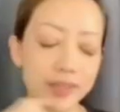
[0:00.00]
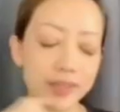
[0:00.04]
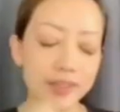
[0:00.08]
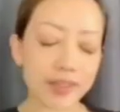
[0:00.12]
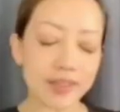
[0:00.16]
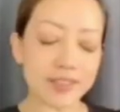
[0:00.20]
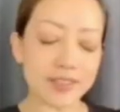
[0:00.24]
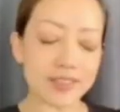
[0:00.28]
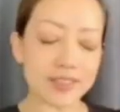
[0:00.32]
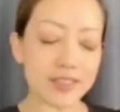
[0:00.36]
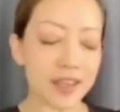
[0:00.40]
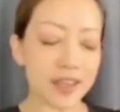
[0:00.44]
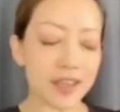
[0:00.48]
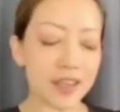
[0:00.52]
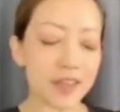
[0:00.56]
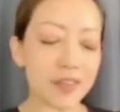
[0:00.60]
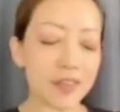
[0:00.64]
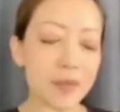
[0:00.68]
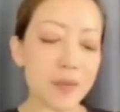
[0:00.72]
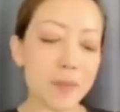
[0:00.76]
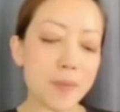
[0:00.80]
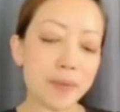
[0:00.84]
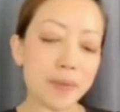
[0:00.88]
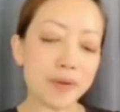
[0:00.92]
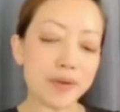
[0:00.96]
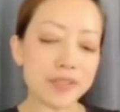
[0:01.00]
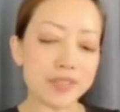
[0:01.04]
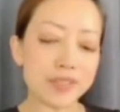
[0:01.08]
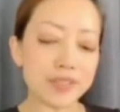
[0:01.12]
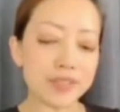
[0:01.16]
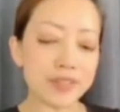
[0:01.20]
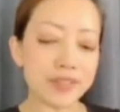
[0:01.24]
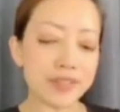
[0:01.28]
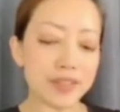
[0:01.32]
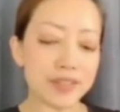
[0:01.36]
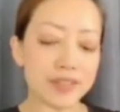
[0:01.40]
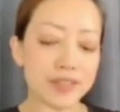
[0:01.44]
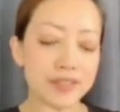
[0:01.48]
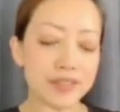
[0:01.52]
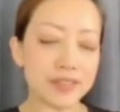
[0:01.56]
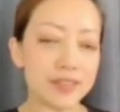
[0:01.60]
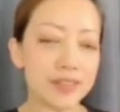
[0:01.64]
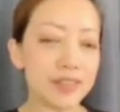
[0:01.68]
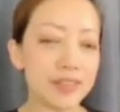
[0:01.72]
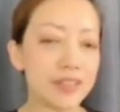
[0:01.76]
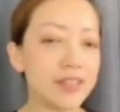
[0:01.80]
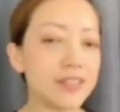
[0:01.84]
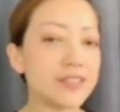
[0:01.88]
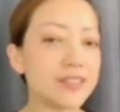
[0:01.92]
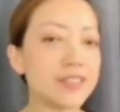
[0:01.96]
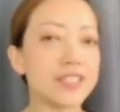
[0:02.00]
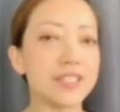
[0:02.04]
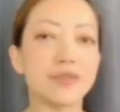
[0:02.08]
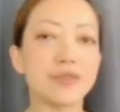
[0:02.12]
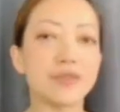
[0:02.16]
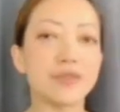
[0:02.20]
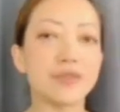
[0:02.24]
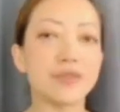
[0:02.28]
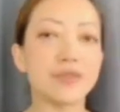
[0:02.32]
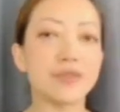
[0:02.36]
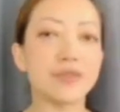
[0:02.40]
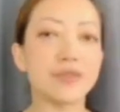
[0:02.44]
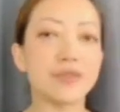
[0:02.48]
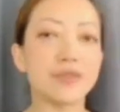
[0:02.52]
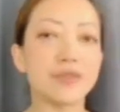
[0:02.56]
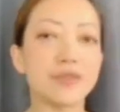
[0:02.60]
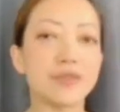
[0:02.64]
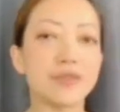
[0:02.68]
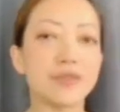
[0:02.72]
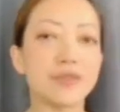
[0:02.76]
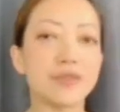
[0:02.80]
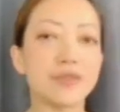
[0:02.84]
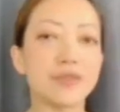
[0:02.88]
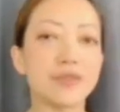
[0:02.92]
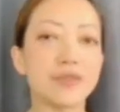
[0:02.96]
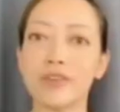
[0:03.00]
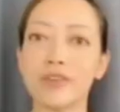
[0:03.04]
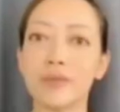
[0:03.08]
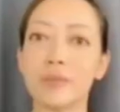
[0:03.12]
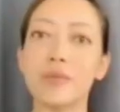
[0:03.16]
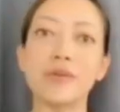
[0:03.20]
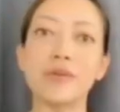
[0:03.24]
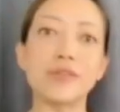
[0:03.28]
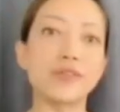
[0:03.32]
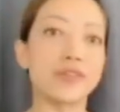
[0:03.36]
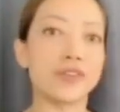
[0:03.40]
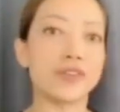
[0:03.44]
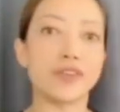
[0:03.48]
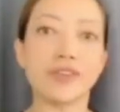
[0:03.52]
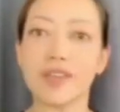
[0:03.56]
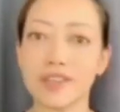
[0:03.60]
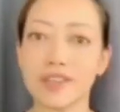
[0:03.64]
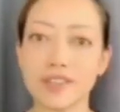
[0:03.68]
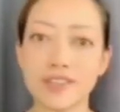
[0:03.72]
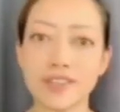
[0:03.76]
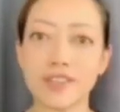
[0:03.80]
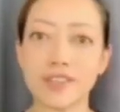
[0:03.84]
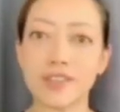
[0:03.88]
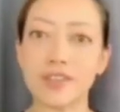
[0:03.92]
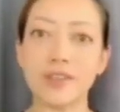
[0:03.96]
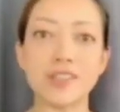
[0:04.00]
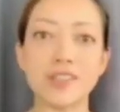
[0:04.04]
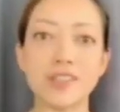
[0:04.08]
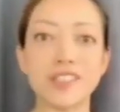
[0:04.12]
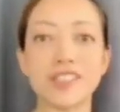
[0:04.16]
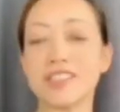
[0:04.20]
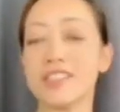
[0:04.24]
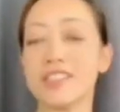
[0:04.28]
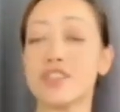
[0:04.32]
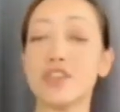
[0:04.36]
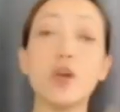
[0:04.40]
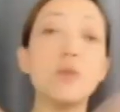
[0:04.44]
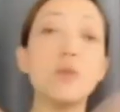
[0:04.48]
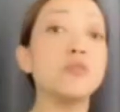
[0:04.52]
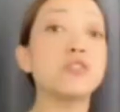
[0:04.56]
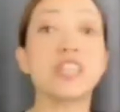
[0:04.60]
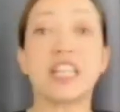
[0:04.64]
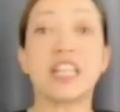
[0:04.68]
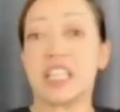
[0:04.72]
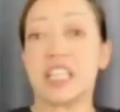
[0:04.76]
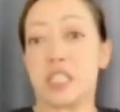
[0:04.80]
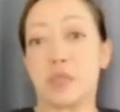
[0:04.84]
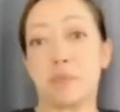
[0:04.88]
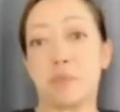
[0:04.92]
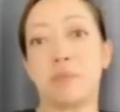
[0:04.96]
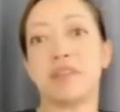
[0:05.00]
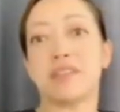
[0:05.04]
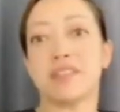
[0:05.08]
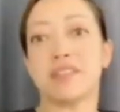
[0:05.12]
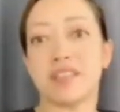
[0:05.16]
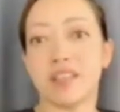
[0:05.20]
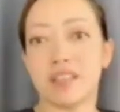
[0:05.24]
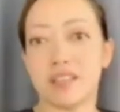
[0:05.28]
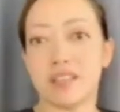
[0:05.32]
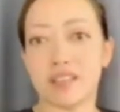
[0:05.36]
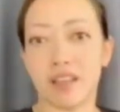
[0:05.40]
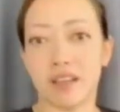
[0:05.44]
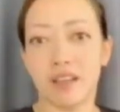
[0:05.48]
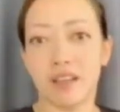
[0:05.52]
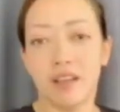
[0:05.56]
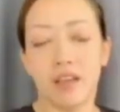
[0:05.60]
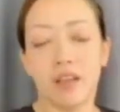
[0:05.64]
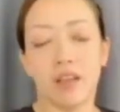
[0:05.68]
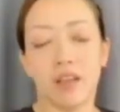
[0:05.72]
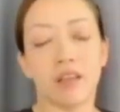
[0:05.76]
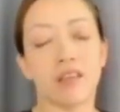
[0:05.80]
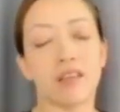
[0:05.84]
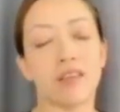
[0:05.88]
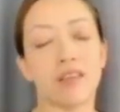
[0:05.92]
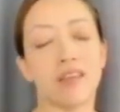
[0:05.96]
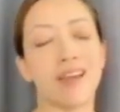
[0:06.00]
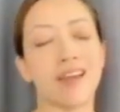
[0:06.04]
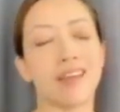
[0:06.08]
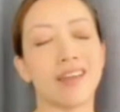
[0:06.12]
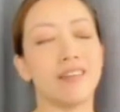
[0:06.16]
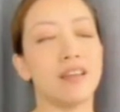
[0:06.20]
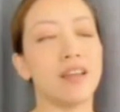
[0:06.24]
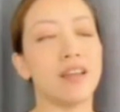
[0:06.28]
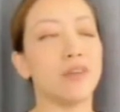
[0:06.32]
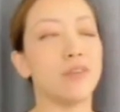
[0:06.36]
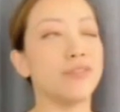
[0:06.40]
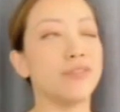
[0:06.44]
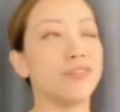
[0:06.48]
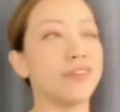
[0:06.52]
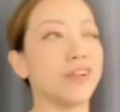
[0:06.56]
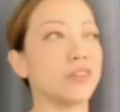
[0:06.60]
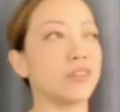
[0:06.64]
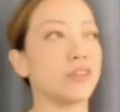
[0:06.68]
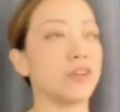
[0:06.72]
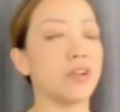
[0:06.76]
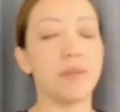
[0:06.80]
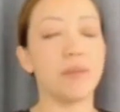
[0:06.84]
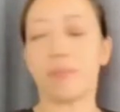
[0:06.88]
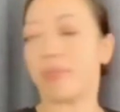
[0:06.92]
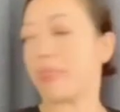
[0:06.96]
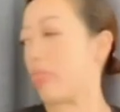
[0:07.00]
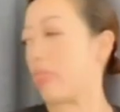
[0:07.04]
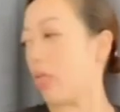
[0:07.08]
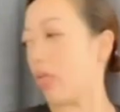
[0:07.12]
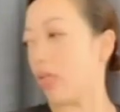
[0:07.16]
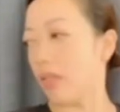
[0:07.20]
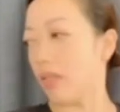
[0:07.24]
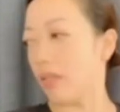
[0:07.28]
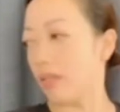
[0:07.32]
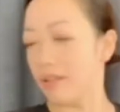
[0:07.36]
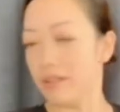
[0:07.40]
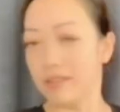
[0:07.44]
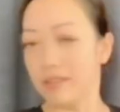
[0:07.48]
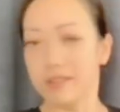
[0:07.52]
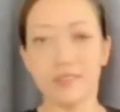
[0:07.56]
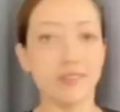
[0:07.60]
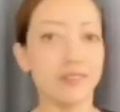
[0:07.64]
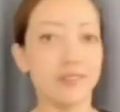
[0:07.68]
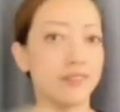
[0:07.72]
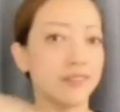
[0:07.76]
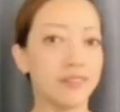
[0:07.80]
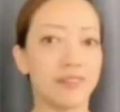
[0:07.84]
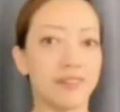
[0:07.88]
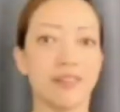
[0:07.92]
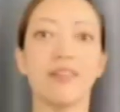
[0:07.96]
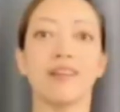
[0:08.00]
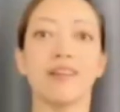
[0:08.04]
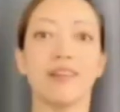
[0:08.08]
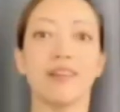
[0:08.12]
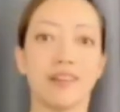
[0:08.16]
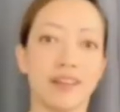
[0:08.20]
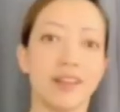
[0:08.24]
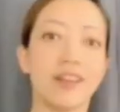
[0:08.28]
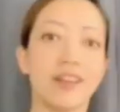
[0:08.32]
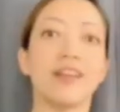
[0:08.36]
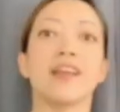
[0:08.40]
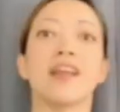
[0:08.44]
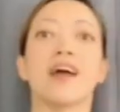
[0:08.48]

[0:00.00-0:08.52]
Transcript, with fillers: why they say the person that's easiest for you to hurt is the person next to you. It's almost like spitting. It's like, yeah, today I don't feel like talking. Spit. Because